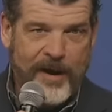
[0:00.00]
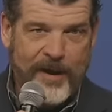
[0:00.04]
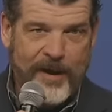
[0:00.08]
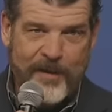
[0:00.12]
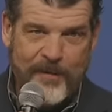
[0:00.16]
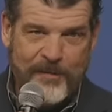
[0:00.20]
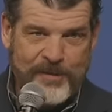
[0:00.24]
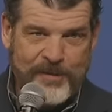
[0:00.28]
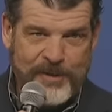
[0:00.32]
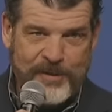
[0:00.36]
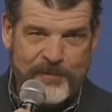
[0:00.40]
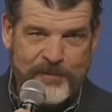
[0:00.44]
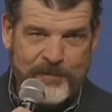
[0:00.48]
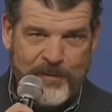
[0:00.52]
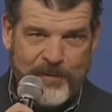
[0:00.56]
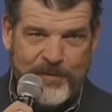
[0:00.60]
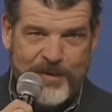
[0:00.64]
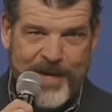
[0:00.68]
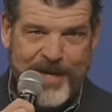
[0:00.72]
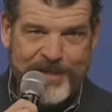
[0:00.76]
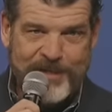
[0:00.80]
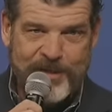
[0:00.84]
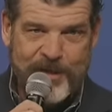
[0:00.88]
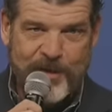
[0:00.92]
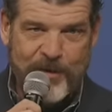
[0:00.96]
you know, just a few
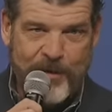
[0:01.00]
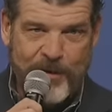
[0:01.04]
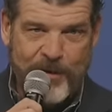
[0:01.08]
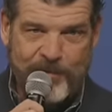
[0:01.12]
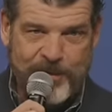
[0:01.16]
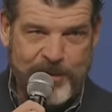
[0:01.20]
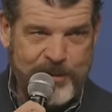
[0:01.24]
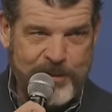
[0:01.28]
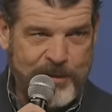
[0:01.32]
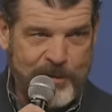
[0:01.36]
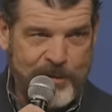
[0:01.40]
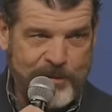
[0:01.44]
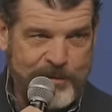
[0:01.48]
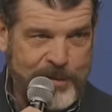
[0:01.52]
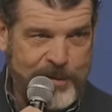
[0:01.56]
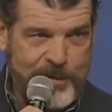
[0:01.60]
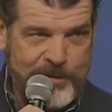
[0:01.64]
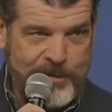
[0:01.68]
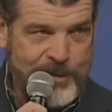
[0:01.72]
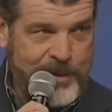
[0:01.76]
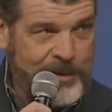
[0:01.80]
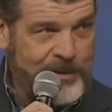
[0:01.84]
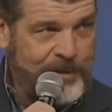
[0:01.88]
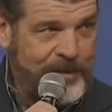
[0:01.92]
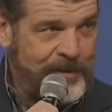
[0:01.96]
days ago, it was
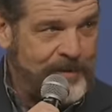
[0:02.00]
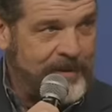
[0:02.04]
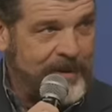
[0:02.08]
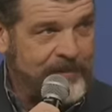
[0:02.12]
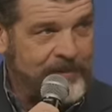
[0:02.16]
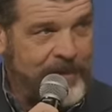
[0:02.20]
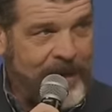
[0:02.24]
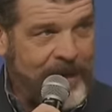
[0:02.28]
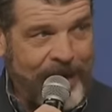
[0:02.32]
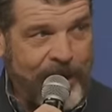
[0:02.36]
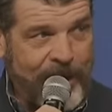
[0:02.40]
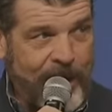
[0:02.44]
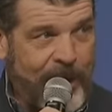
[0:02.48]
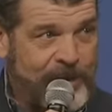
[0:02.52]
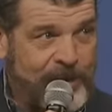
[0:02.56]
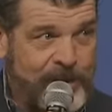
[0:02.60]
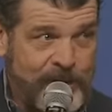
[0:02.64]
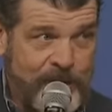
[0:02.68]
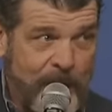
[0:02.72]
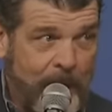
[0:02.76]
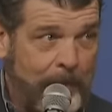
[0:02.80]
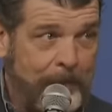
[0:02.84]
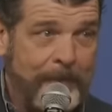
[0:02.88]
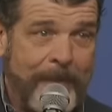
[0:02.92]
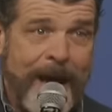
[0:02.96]
222 and everybody lost
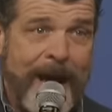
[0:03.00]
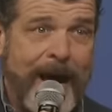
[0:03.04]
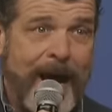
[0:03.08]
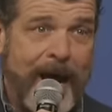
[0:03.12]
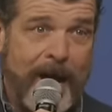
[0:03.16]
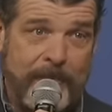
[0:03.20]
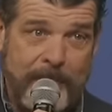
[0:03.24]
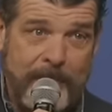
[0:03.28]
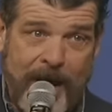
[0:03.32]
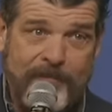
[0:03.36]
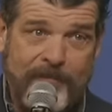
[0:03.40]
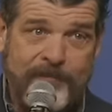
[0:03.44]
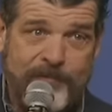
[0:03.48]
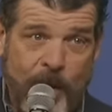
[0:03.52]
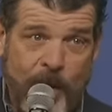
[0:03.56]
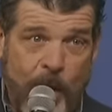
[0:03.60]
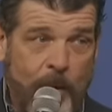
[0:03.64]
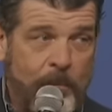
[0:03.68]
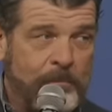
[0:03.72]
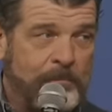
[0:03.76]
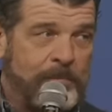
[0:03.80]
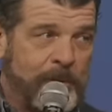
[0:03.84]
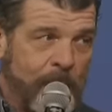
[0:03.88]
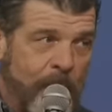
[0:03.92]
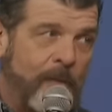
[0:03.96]
their mind. My
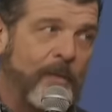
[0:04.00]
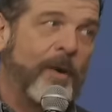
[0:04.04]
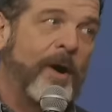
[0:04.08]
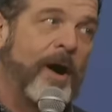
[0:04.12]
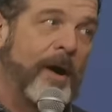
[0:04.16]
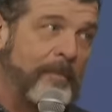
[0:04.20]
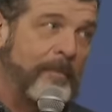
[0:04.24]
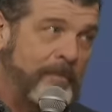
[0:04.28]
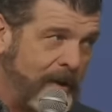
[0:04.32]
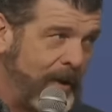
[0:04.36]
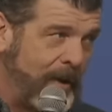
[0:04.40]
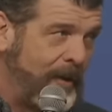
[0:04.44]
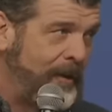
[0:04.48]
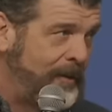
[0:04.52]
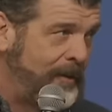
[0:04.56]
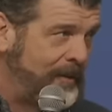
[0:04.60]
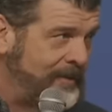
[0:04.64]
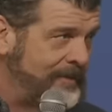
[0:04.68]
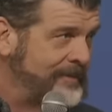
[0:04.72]
phone blew up, y'all.